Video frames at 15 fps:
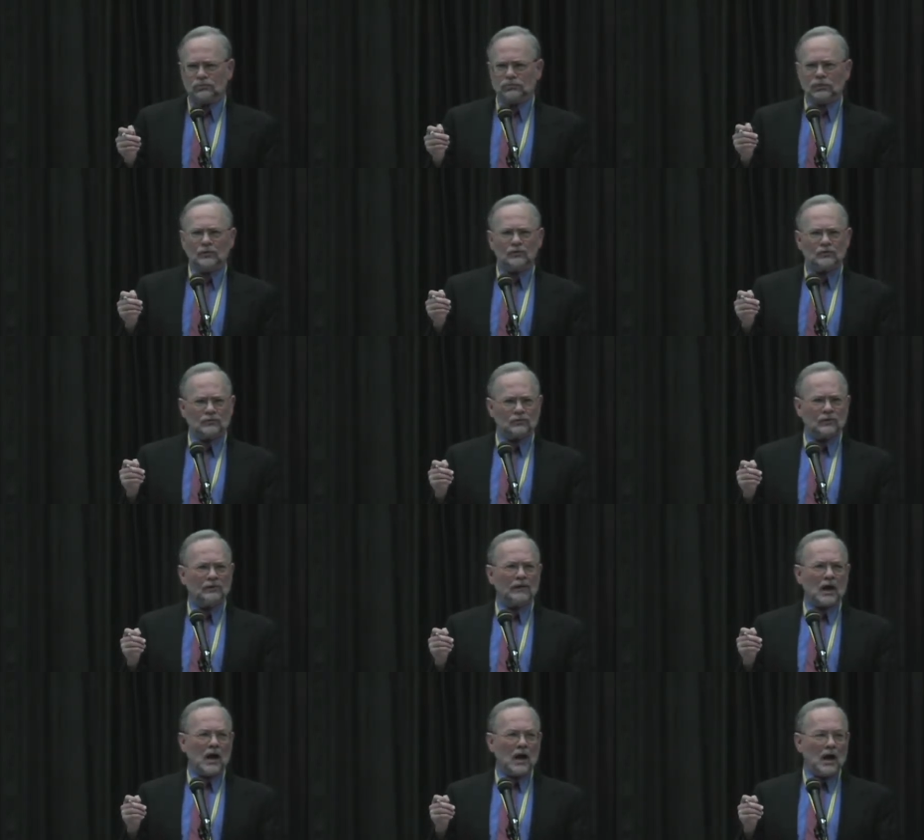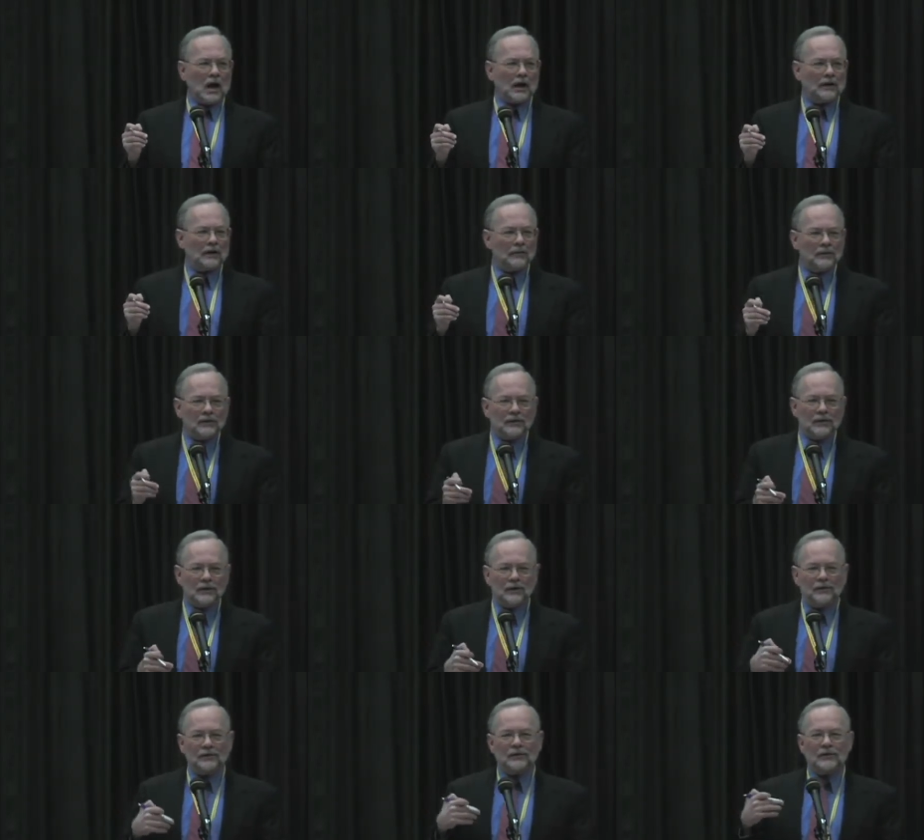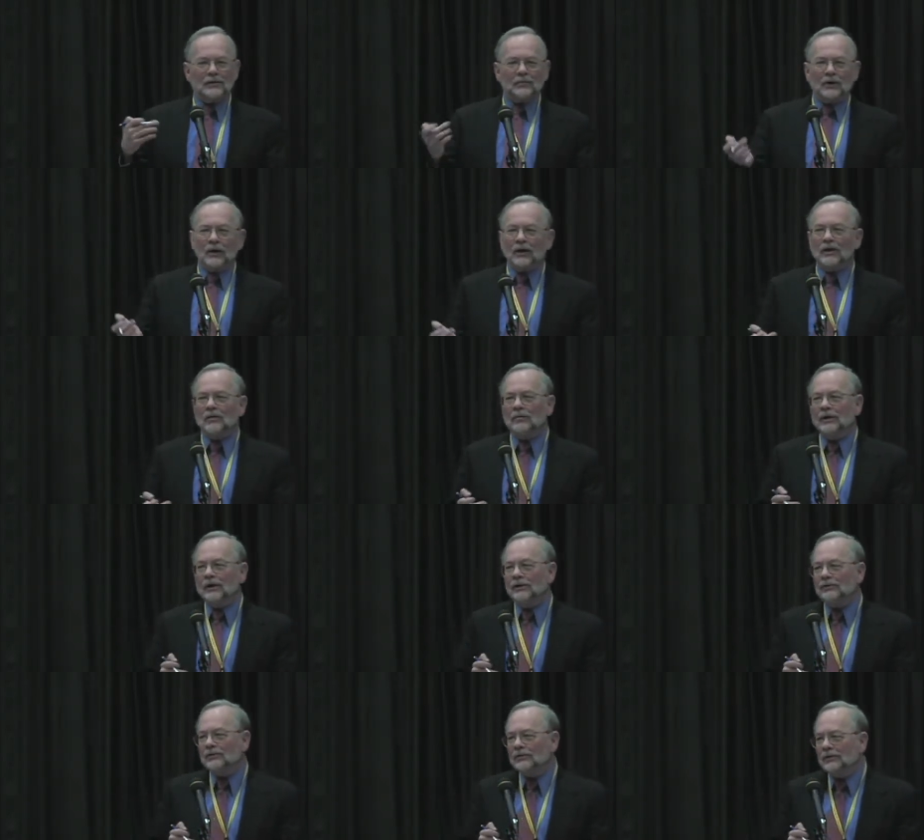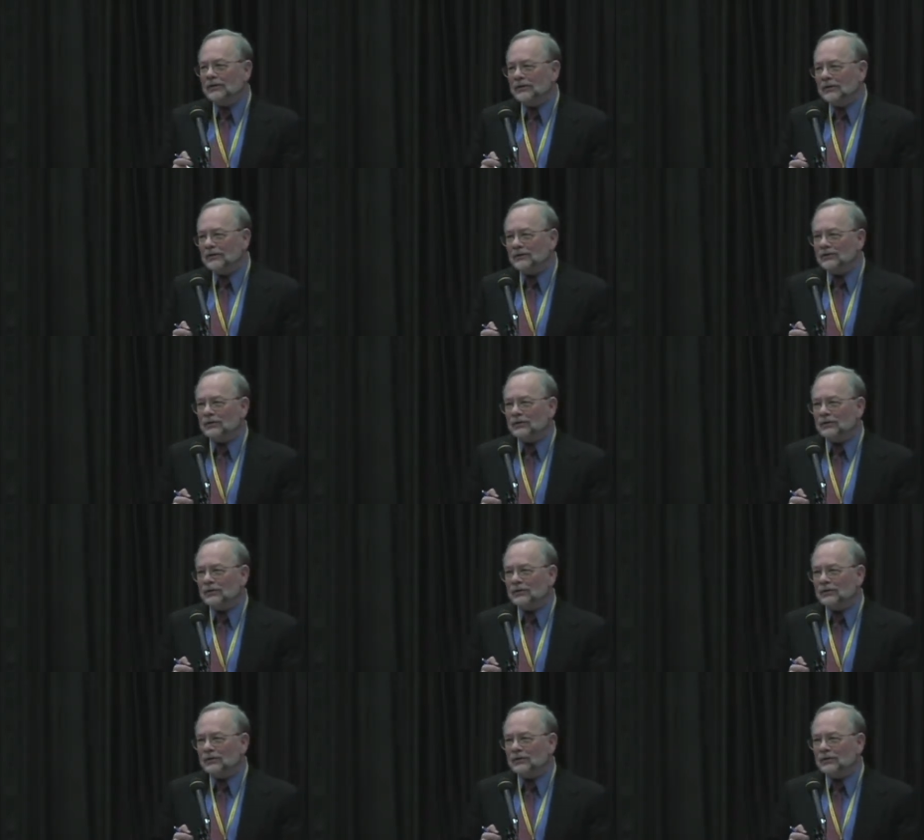This is really odd. I mean, the American ambassador is